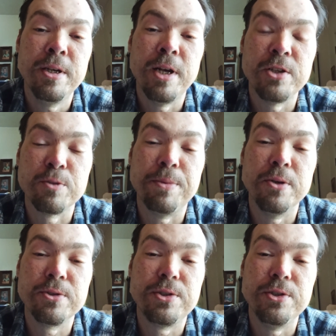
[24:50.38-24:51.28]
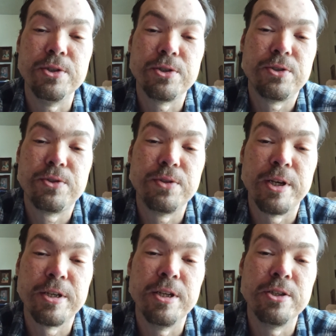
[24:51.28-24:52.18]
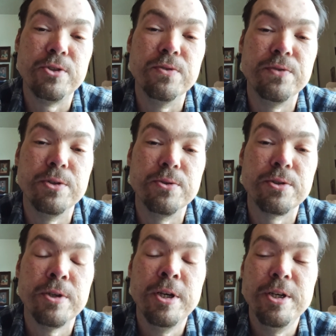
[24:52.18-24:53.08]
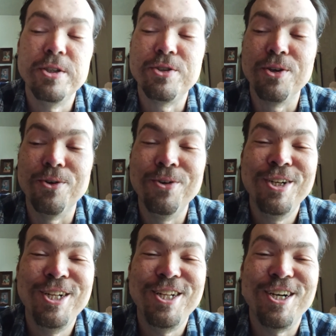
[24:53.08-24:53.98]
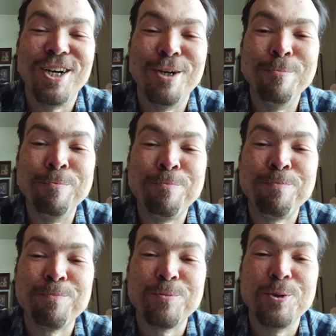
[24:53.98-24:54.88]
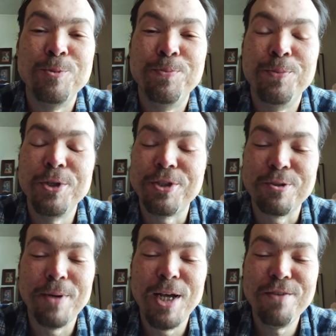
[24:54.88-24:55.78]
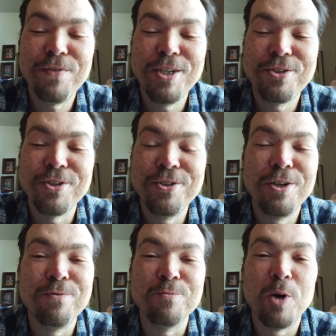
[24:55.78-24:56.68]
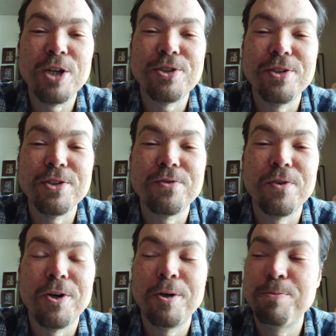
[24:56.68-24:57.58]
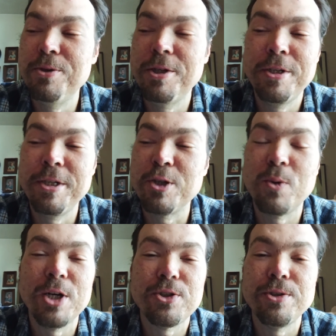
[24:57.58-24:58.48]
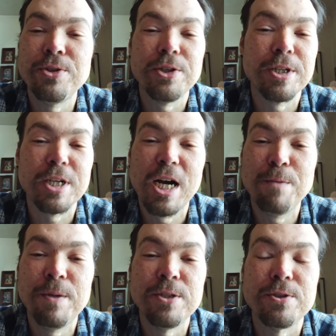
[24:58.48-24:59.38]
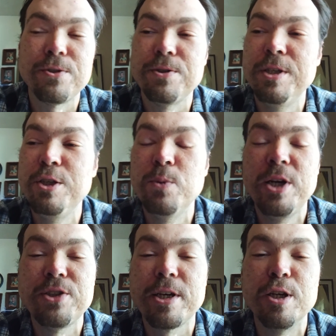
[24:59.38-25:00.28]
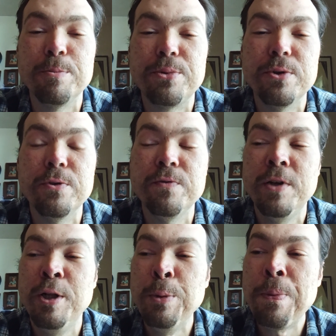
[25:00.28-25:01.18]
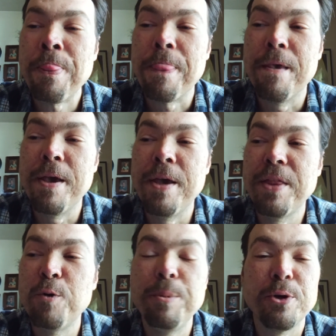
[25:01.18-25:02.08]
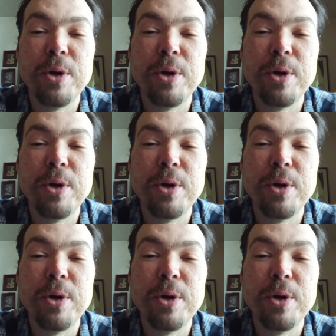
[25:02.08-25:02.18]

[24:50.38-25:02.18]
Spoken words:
as opposed to just like getting 2 views. So Put the smiley face in there if you watched it this far. Put in any questions, any comments, any ways I can improve, and that would be